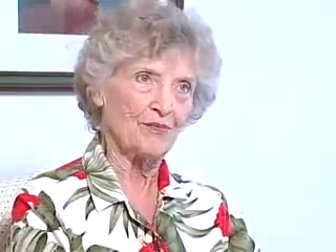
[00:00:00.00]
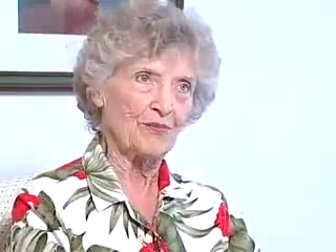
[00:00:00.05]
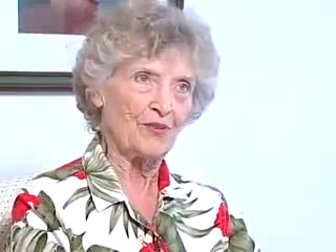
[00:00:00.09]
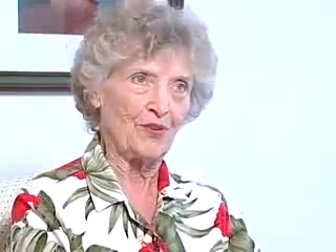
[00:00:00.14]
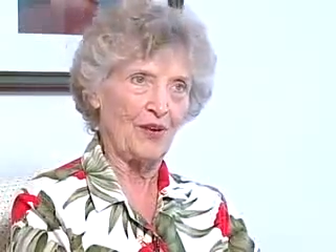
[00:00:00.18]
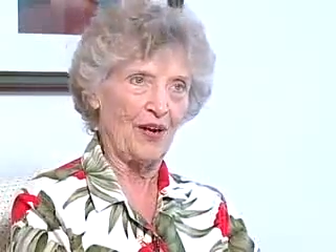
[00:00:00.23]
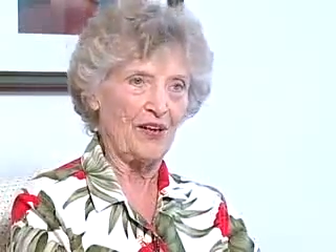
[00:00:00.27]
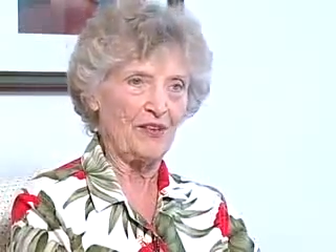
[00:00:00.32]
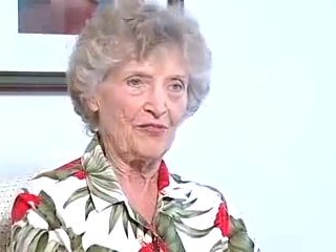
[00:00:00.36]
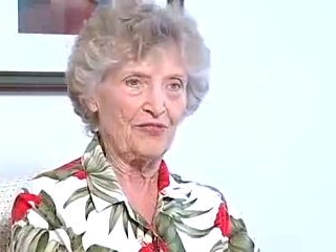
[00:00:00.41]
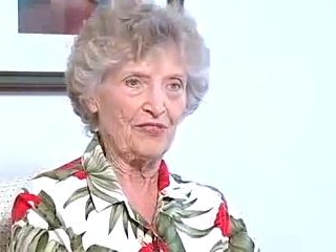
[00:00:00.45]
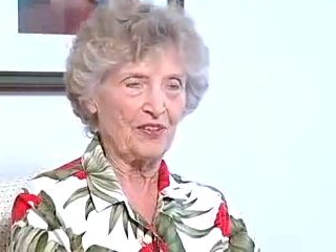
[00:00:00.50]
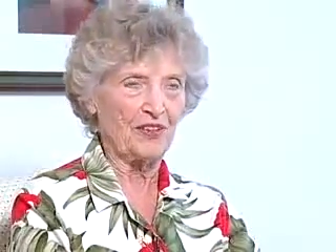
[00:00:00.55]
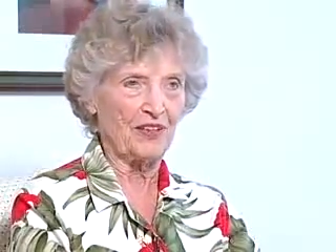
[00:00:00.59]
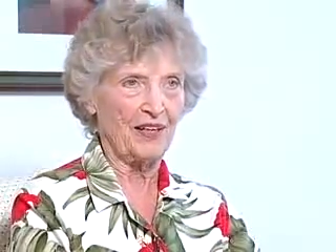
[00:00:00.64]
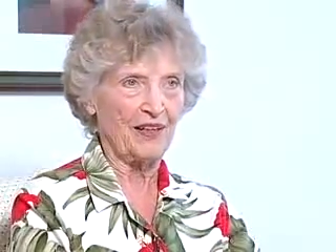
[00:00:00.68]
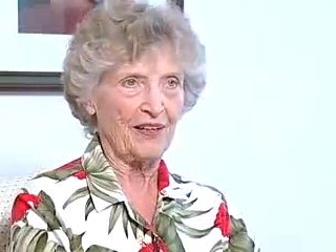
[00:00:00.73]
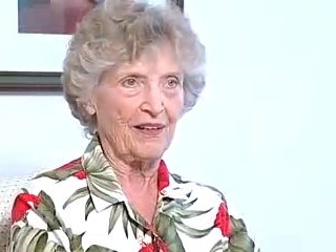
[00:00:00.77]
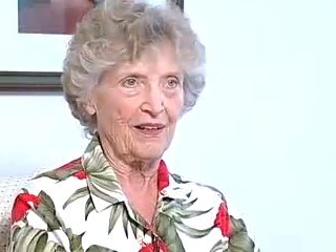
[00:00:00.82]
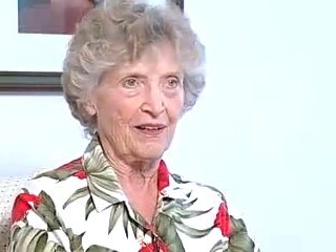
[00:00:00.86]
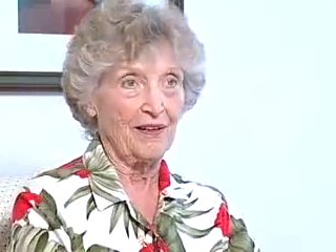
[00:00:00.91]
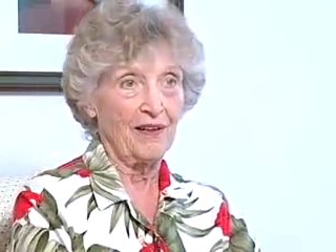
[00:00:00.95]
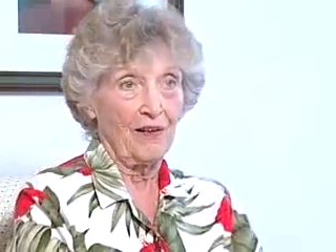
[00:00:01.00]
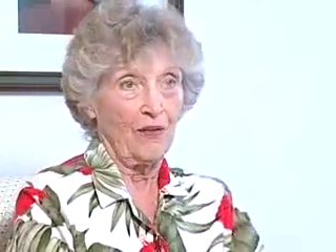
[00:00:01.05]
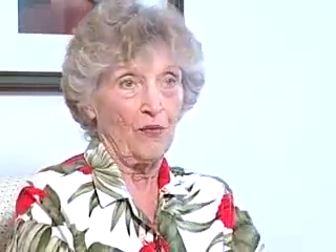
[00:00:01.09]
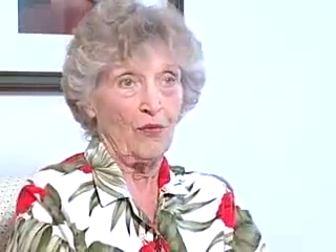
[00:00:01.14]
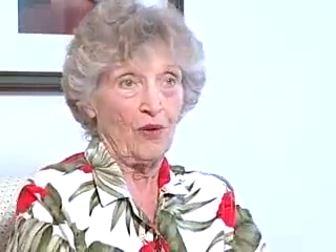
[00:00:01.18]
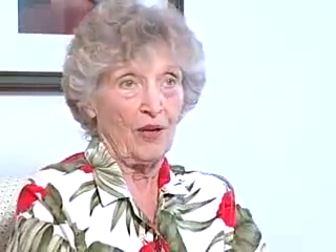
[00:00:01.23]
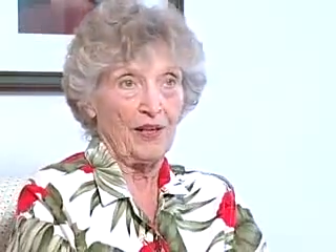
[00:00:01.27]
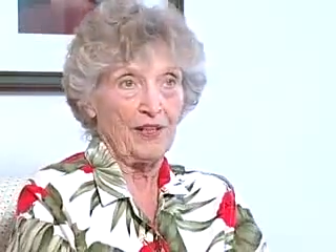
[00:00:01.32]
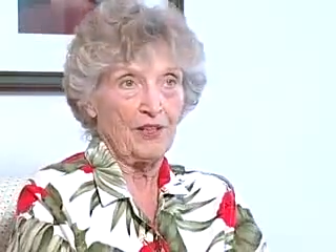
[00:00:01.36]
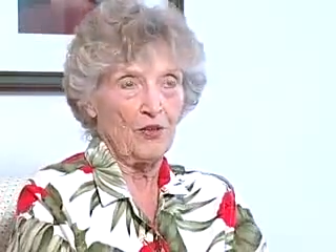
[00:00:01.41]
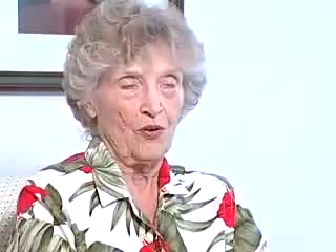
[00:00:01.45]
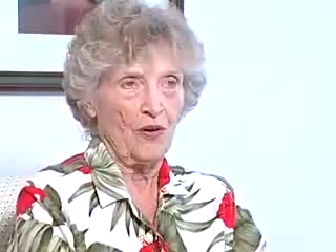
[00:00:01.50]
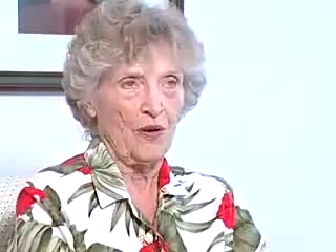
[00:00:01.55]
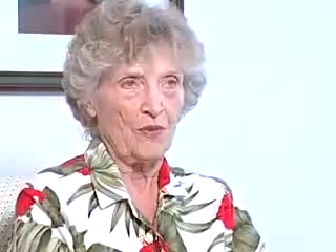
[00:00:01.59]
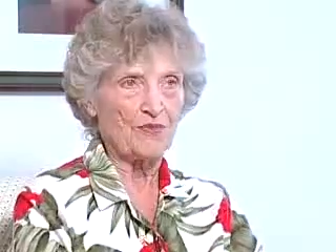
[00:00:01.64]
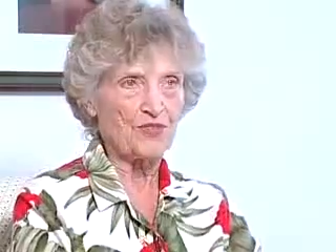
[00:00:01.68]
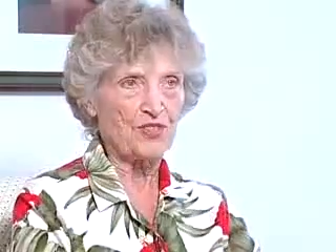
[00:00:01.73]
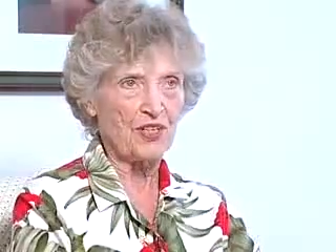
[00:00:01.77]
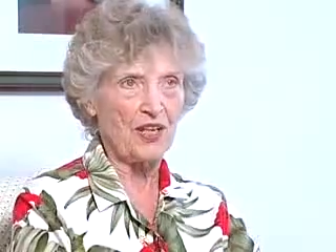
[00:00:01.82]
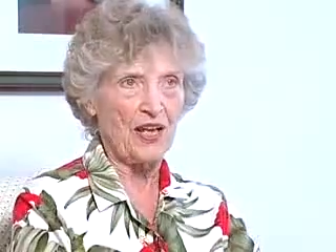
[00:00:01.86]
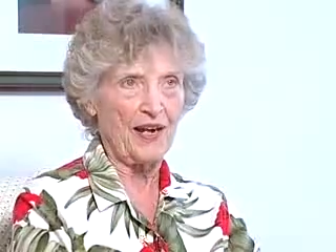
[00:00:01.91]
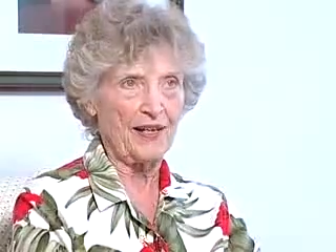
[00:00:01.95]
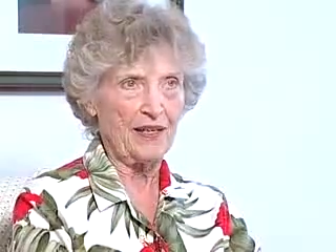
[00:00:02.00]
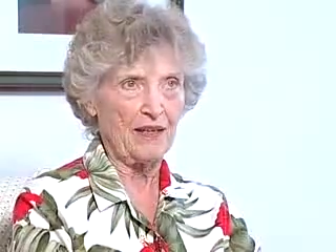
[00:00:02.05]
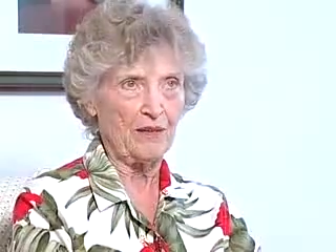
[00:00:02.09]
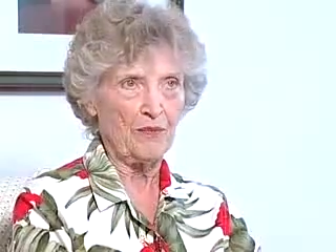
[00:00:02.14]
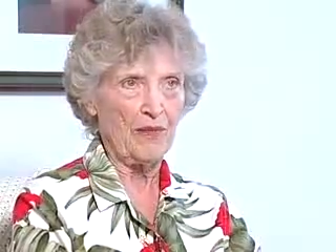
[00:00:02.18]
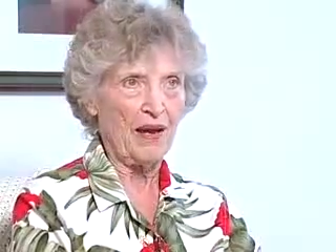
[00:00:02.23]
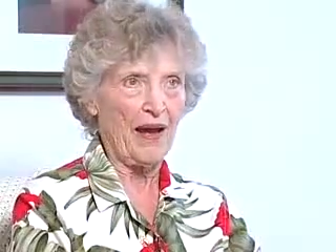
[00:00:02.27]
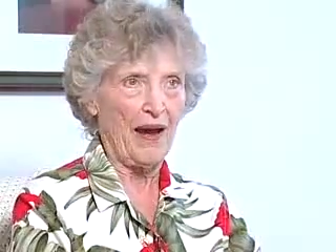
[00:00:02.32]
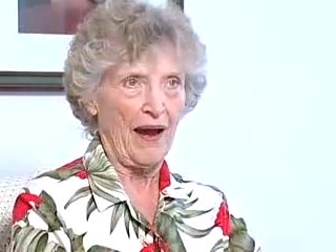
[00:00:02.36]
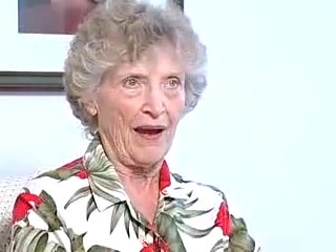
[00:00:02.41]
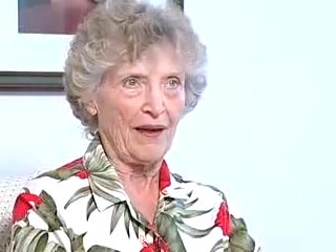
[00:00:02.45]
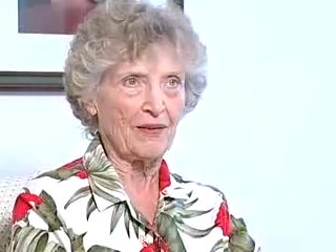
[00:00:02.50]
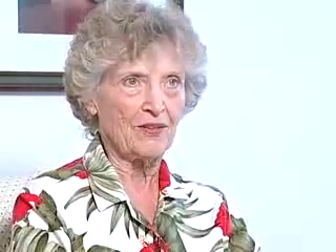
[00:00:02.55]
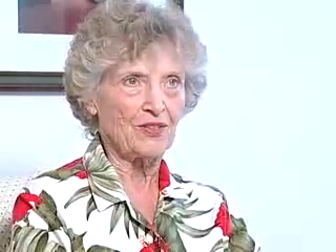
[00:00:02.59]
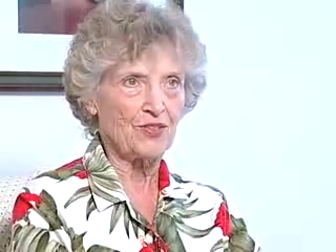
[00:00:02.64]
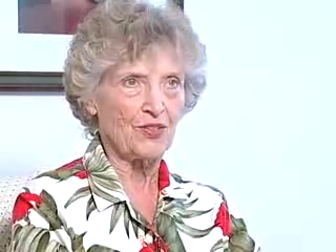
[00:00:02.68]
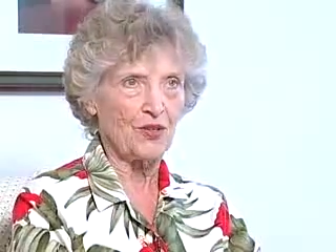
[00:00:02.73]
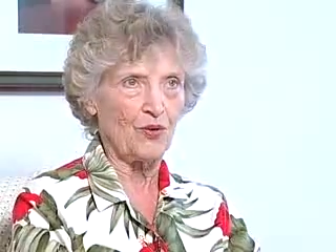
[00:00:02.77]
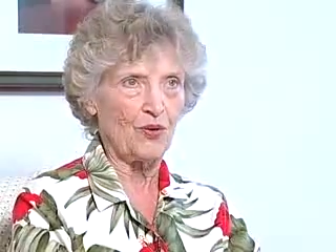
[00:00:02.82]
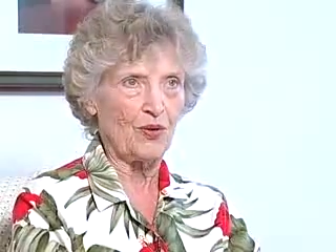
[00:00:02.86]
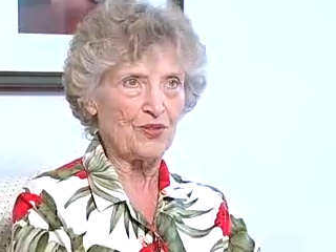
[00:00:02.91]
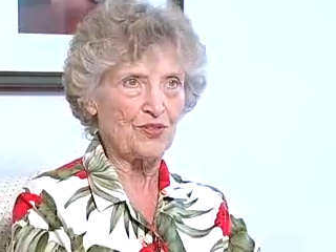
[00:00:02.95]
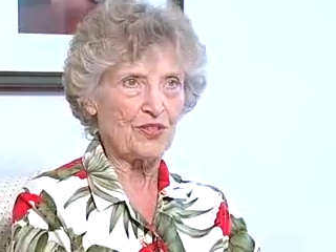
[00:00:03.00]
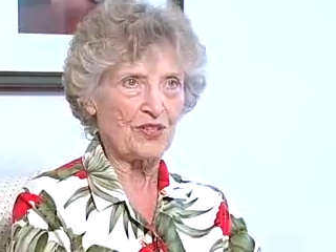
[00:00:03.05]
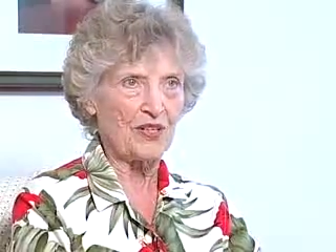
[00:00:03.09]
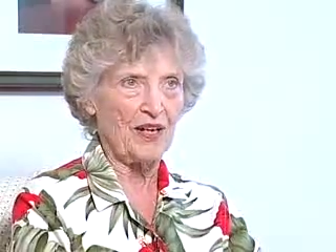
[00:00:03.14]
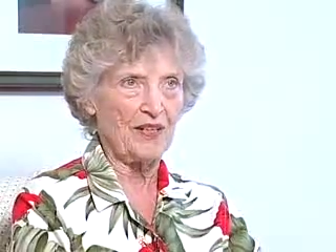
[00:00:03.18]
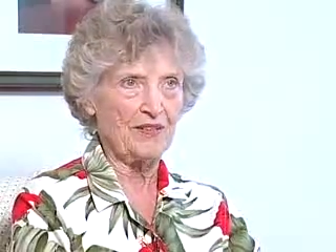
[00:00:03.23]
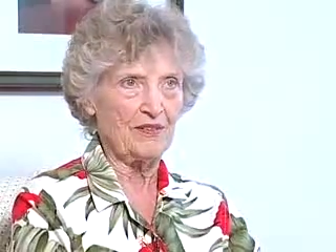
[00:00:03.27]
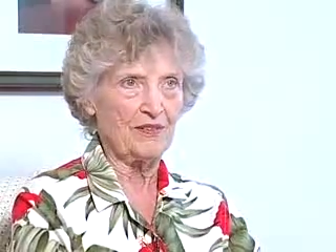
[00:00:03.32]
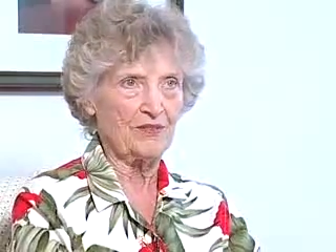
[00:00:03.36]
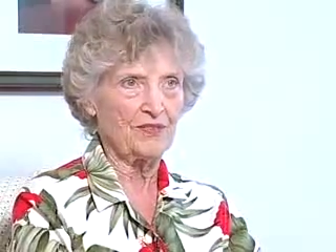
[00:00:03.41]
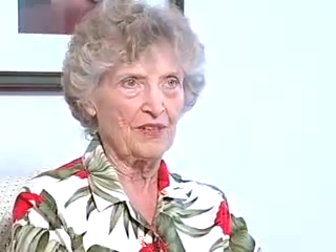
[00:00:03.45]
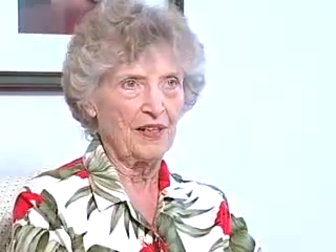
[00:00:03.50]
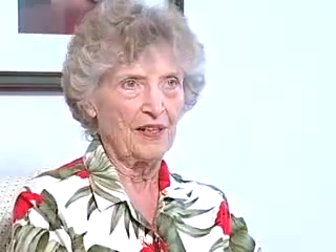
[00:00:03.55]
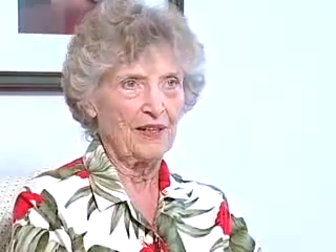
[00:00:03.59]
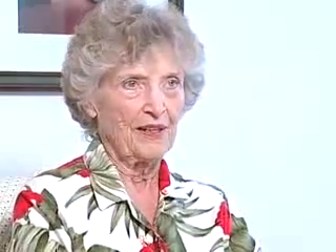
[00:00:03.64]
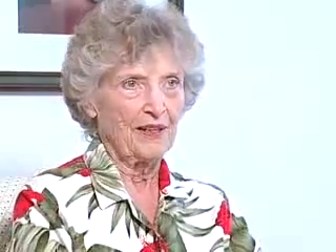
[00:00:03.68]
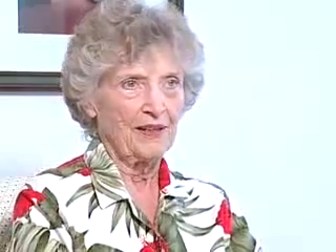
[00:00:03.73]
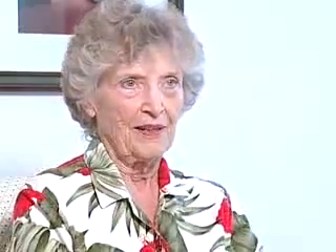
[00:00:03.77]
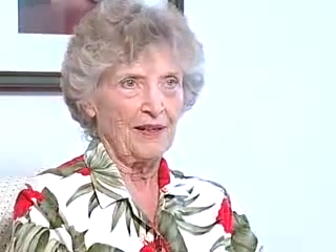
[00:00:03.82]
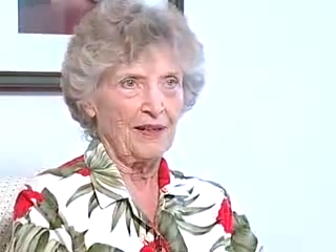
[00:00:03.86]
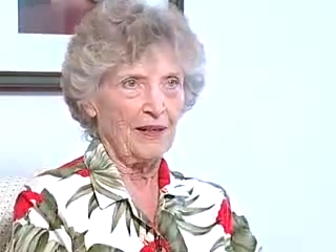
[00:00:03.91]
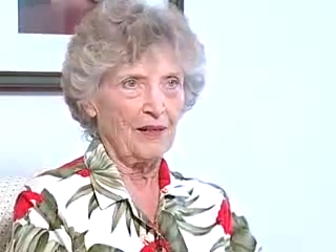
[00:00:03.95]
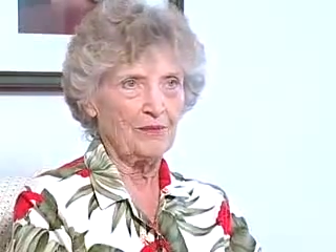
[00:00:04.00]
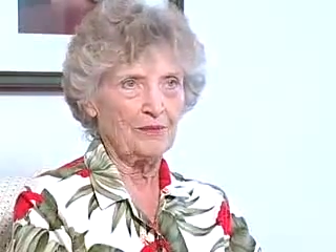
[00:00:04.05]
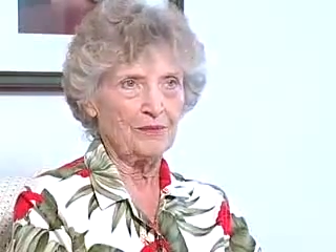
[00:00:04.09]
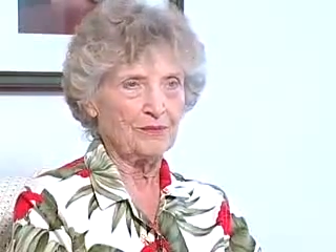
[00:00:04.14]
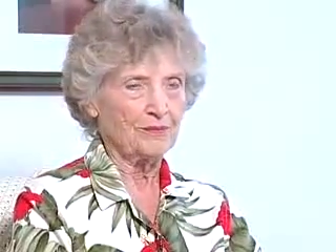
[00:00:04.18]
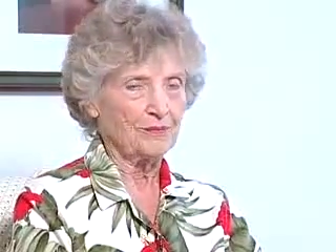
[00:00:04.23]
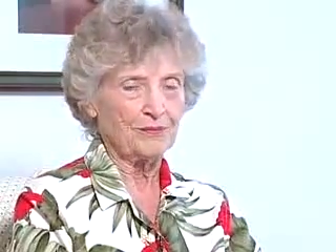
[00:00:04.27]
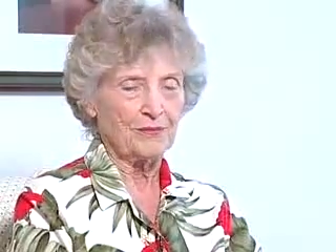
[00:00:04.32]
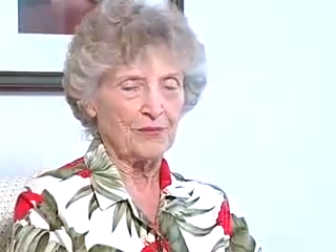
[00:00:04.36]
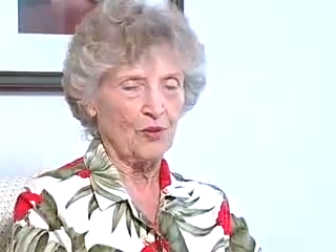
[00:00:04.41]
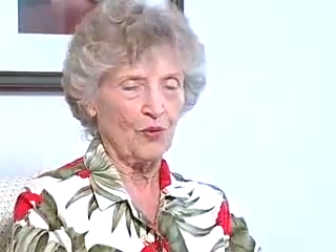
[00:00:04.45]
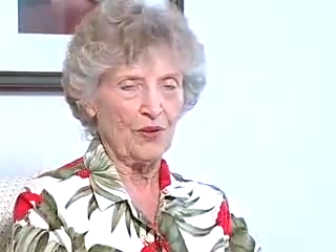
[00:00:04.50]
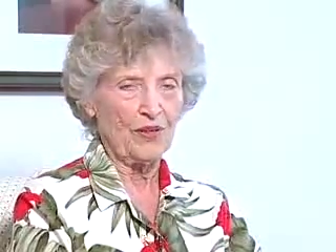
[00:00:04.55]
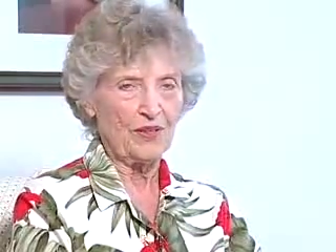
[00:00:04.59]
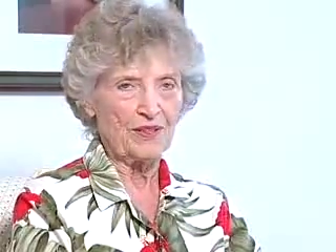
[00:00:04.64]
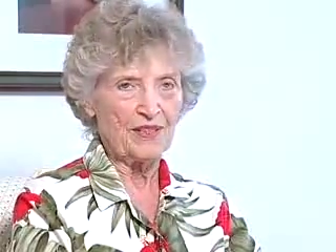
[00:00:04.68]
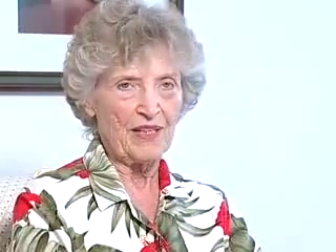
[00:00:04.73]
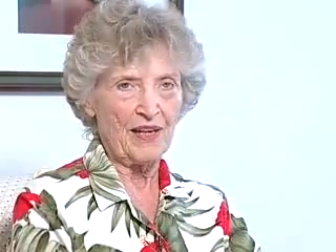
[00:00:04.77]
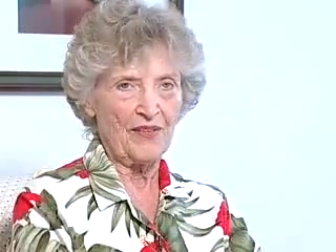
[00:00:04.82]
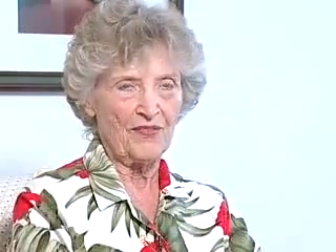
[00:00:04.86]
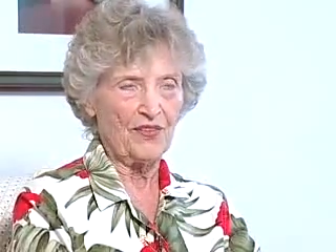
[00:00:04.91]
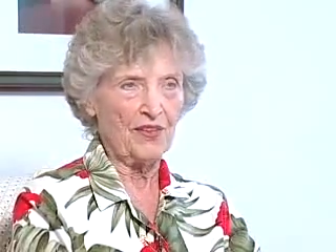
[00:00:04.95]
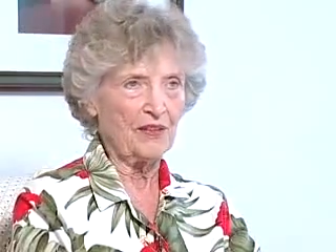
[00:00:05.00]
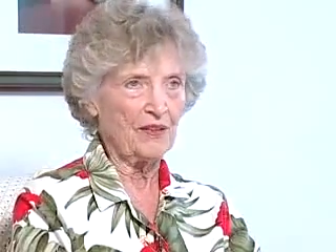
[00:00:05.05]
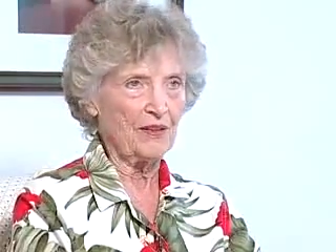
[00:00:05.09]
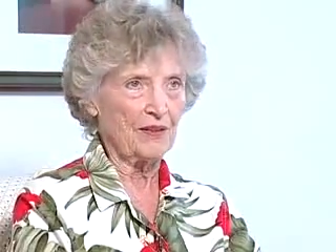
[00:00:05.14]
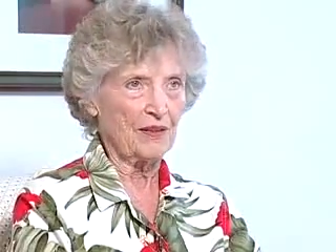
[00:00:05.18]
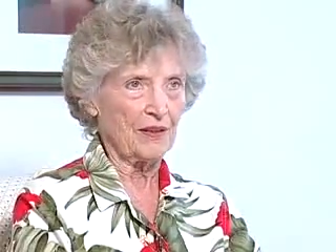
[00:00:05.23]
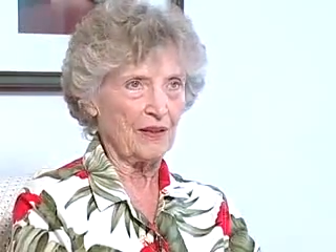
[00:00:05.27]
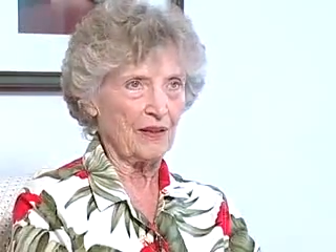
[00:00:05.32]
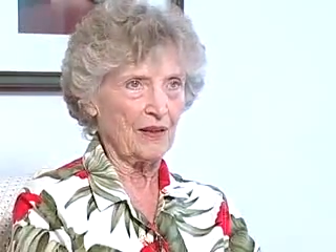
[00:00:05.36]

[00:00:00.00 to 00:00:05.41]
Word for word: you know, I feel like, well, I know I'm sliding back, so it's kind of, I'm going down the hill